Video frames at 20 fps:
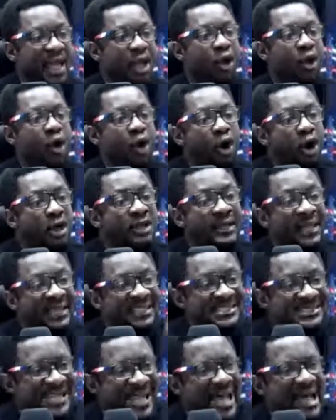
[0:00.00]
on a
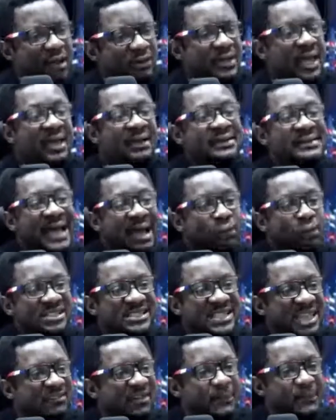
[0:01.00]
child that was
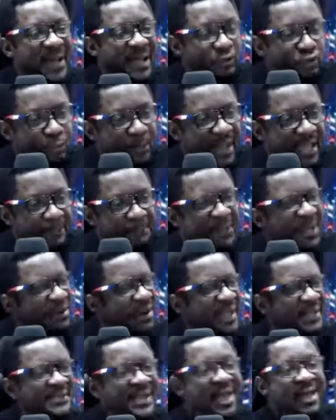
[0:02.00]
given back to by a parent,
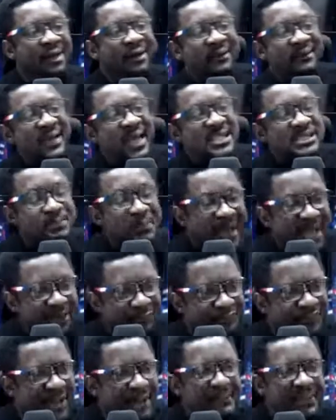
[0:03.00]
raised by a
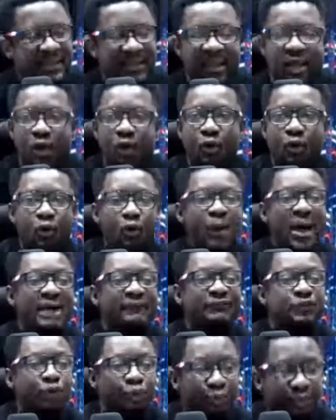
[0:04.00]
family? Who have
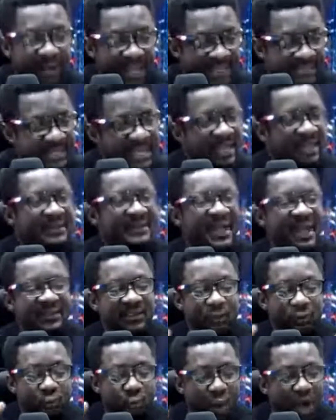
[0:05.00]
you raised that the
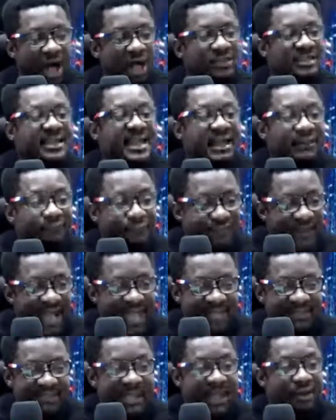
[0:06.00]
world can fight,
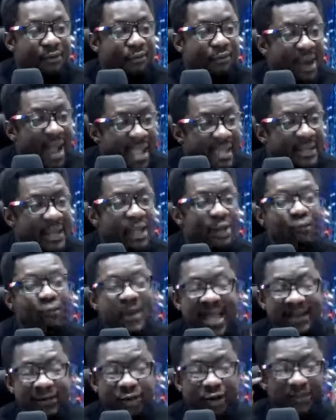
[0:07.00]
right? We are not